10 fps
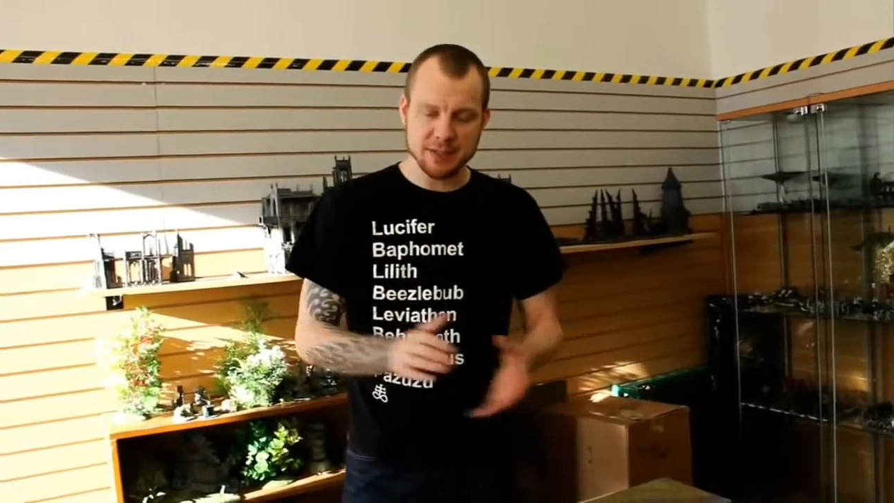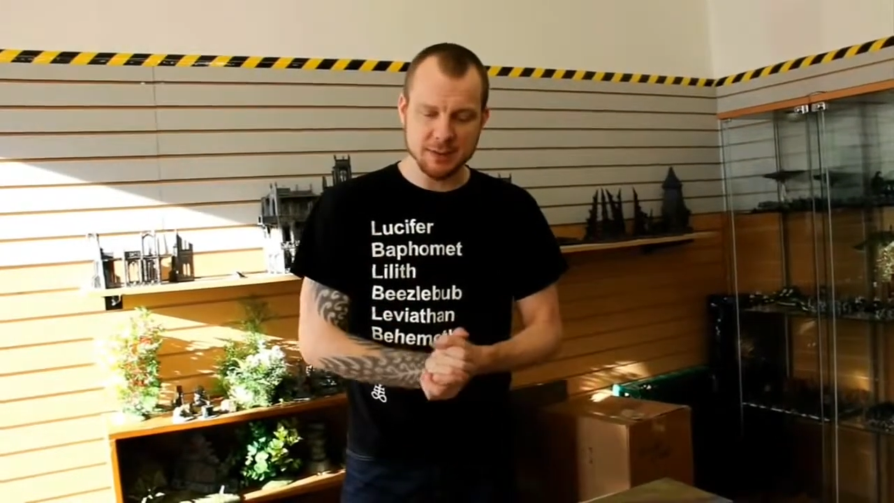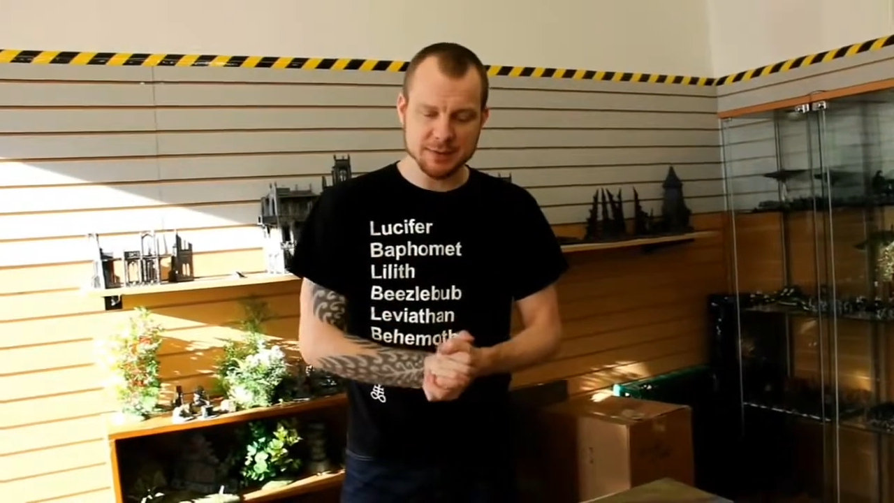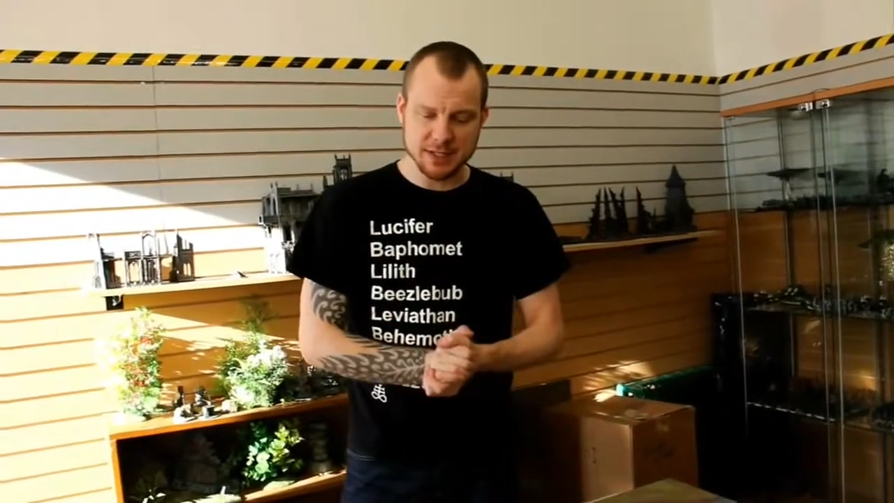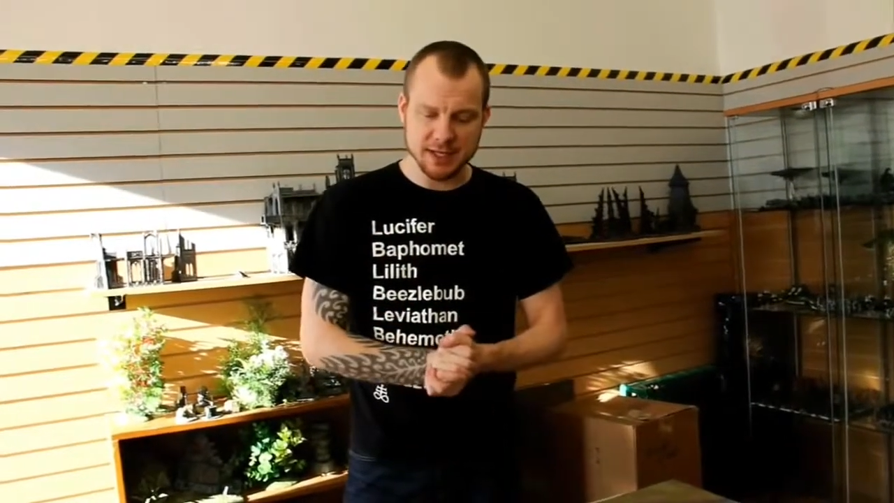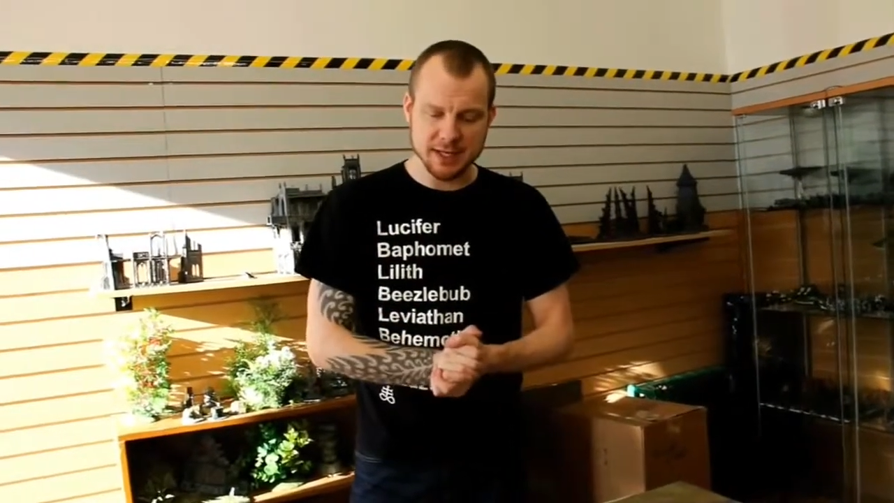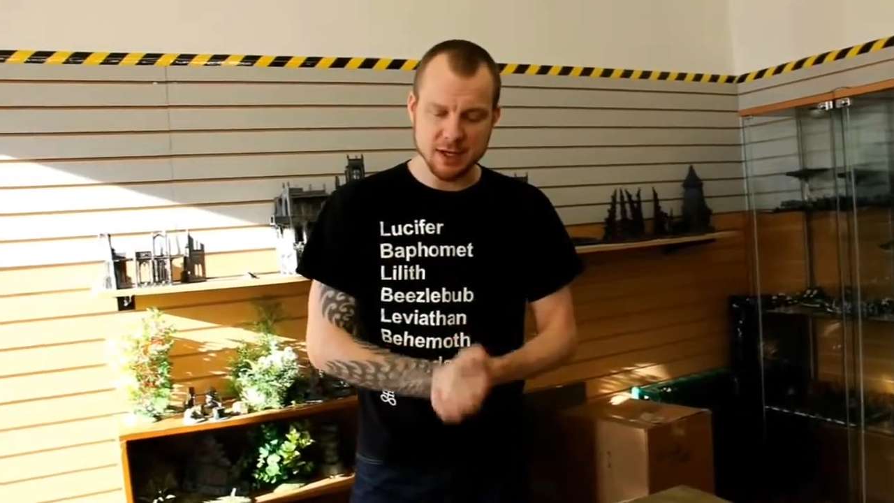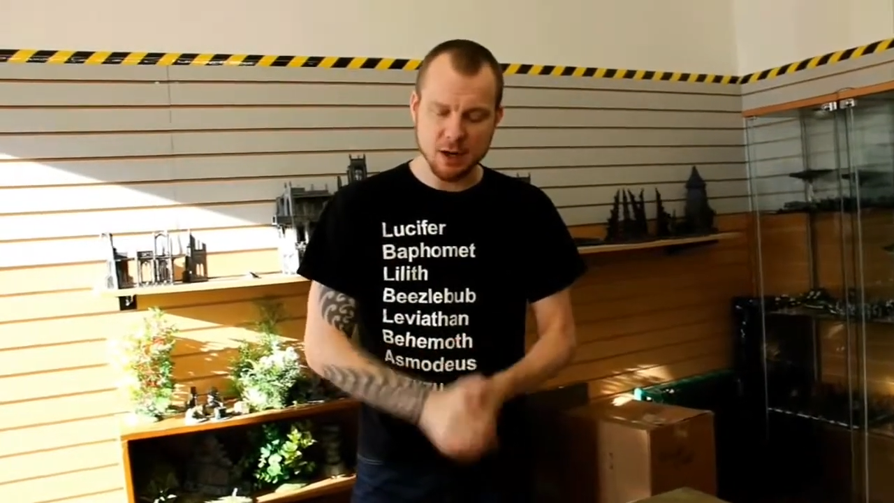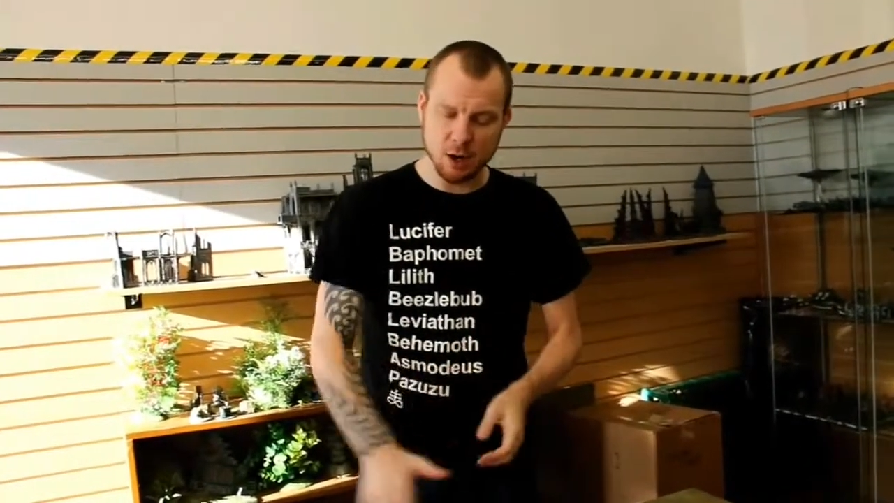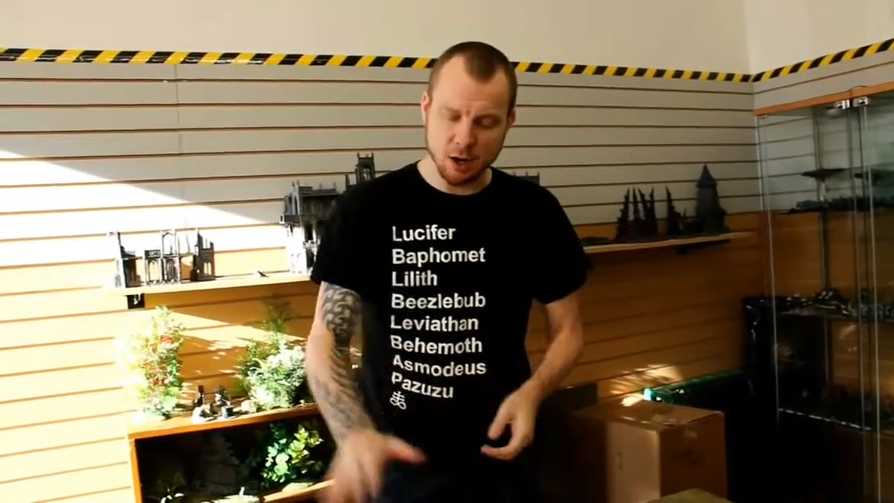Time
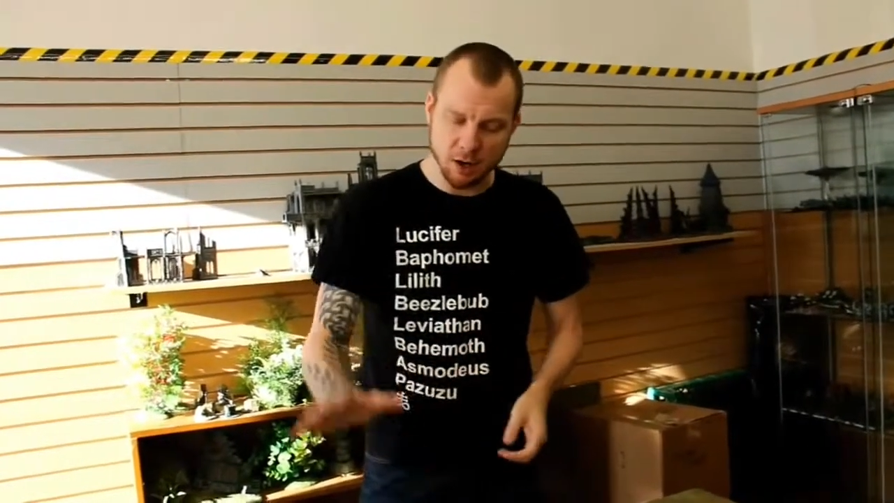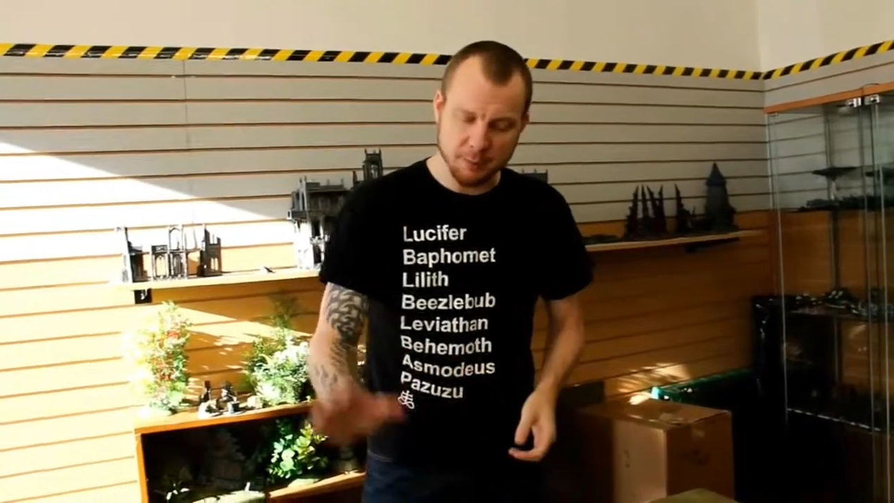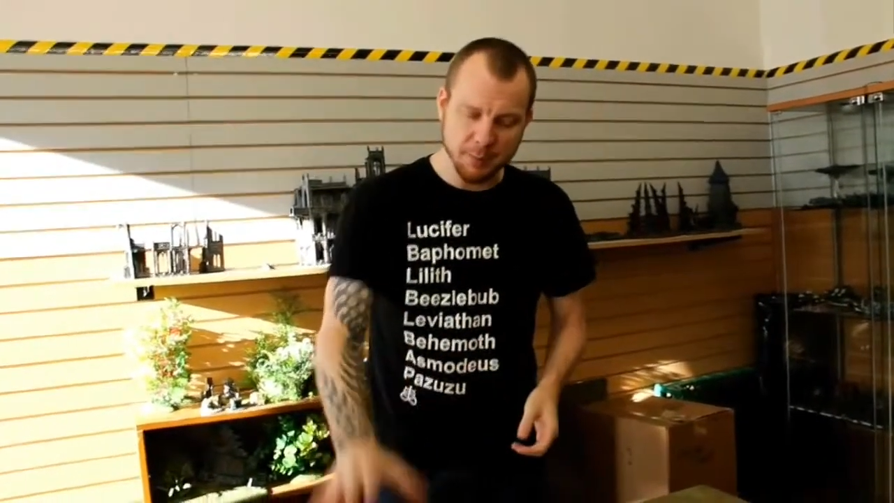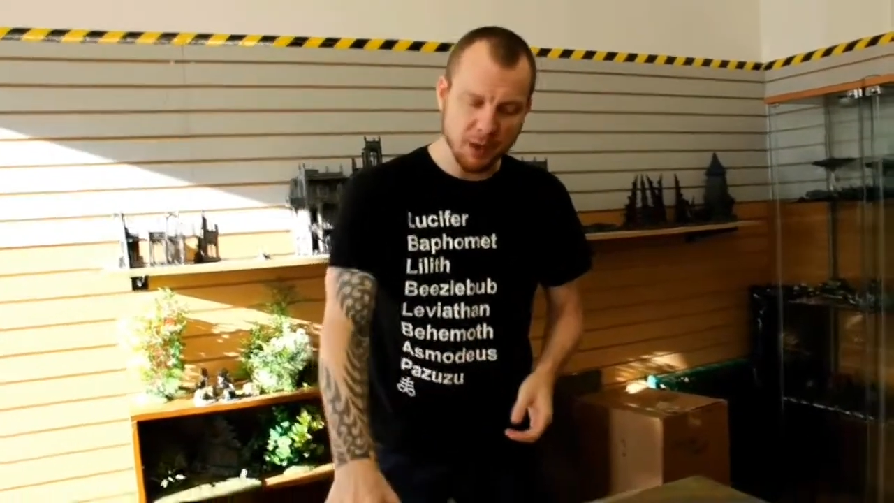today are